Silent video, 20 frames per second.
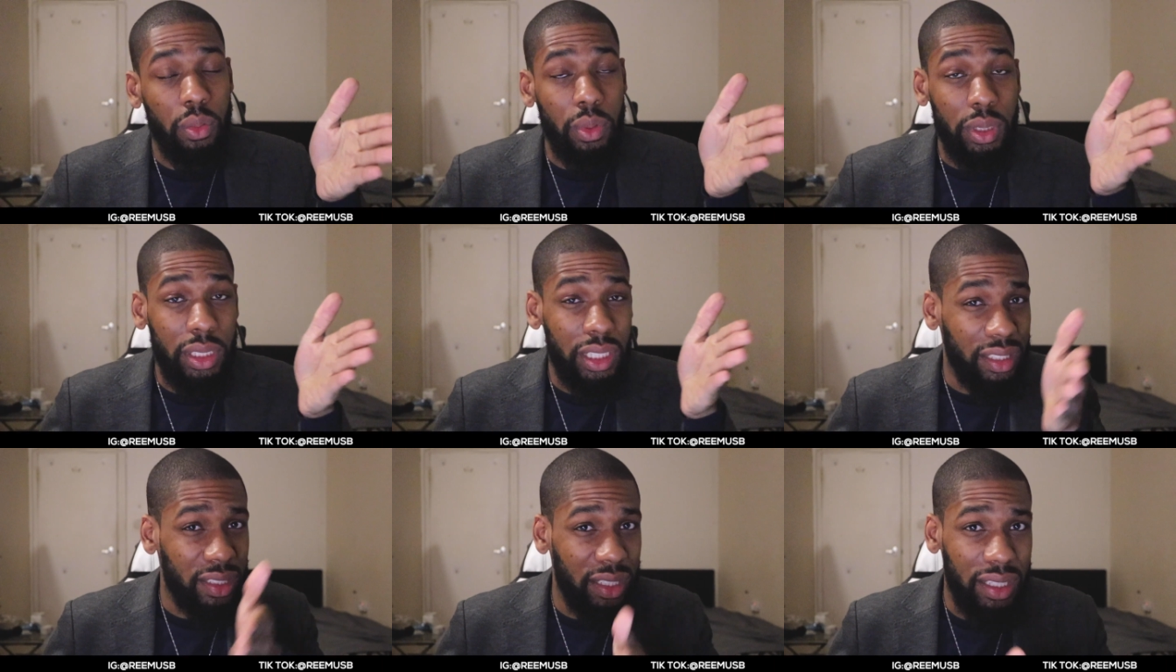
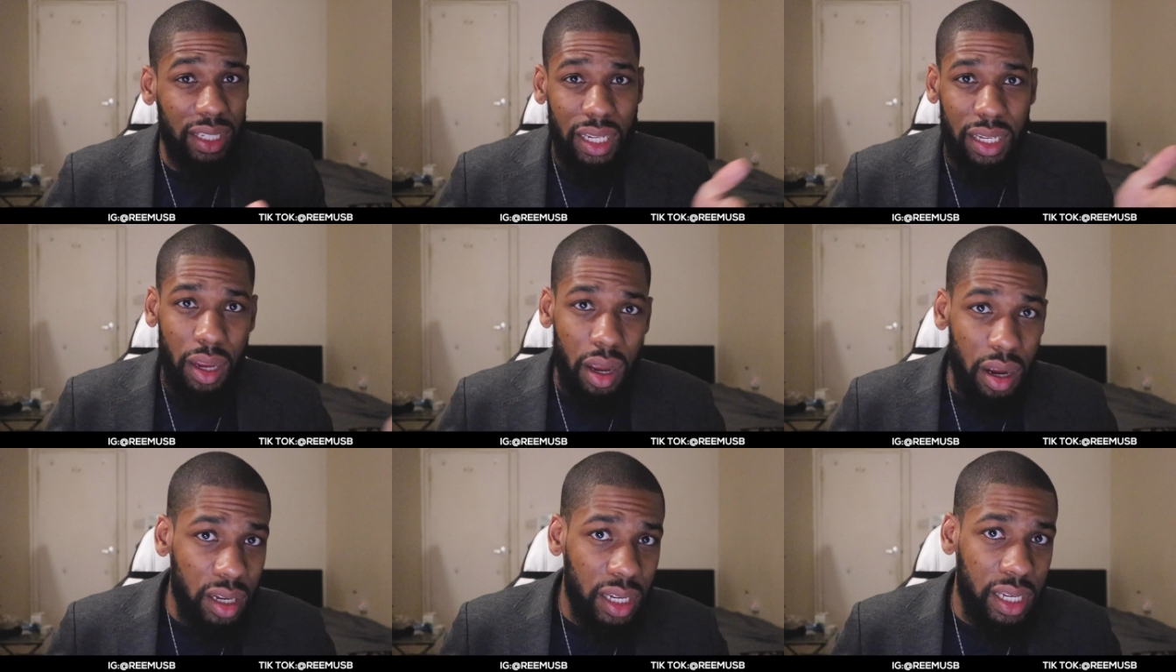which is in their
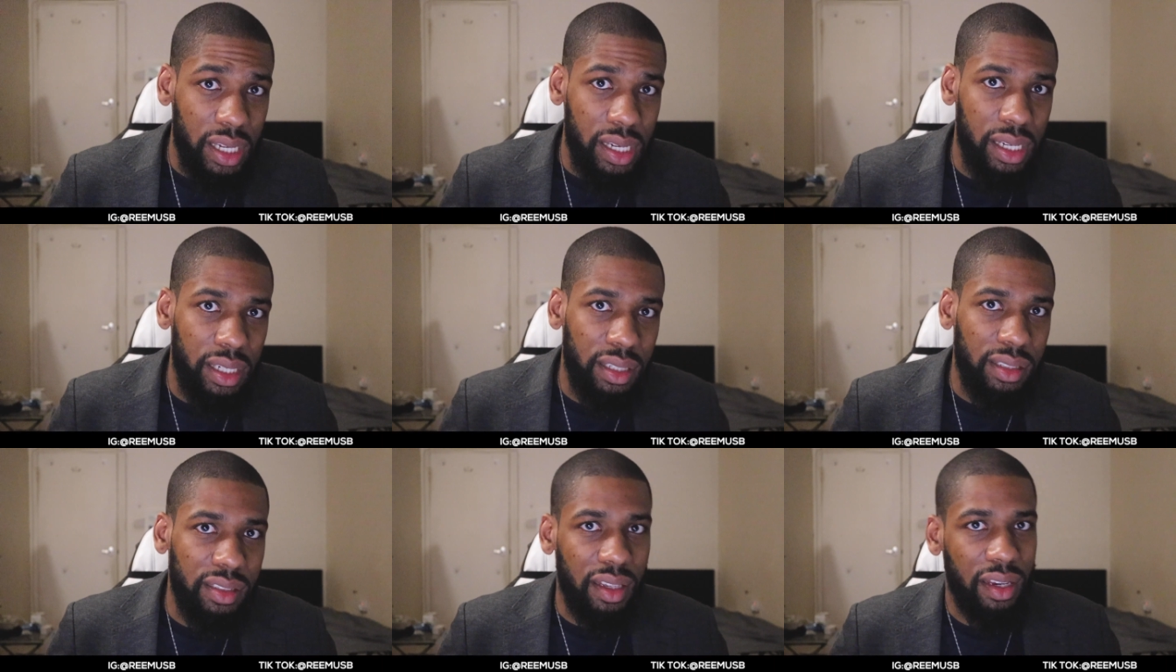younger
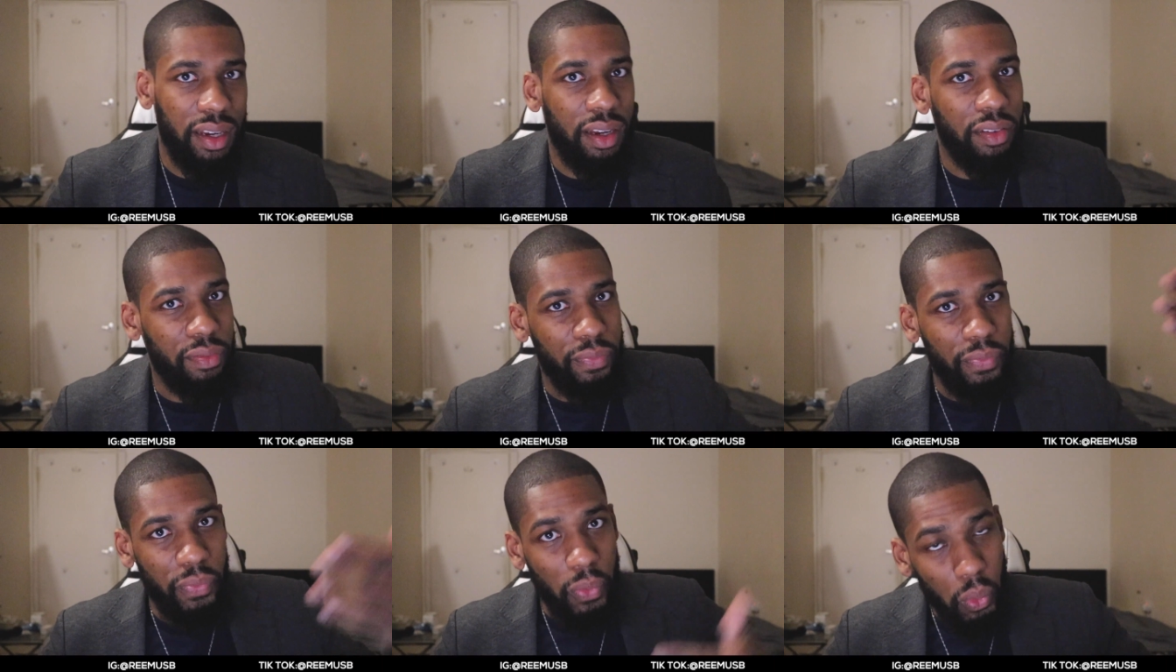years, and
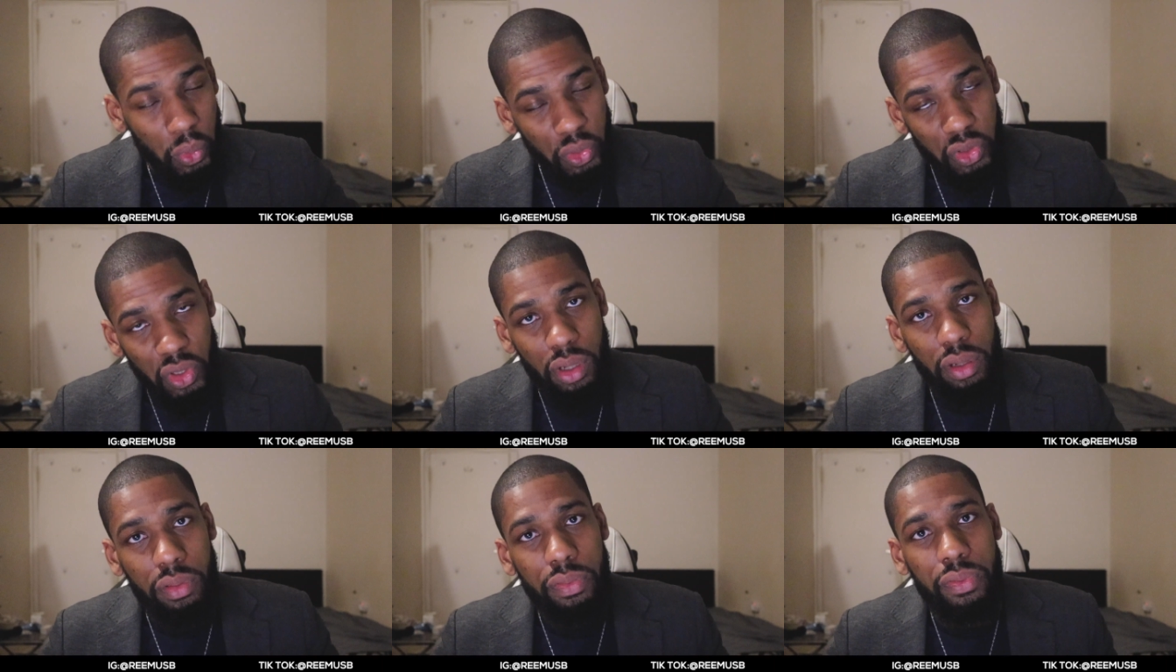it
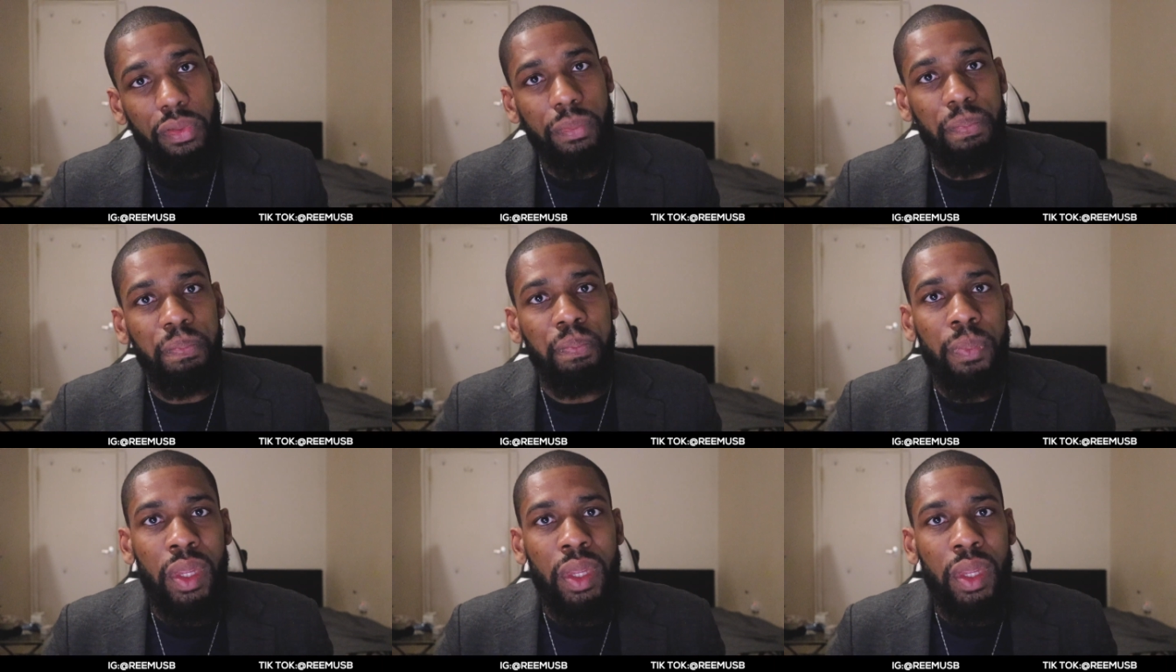falls off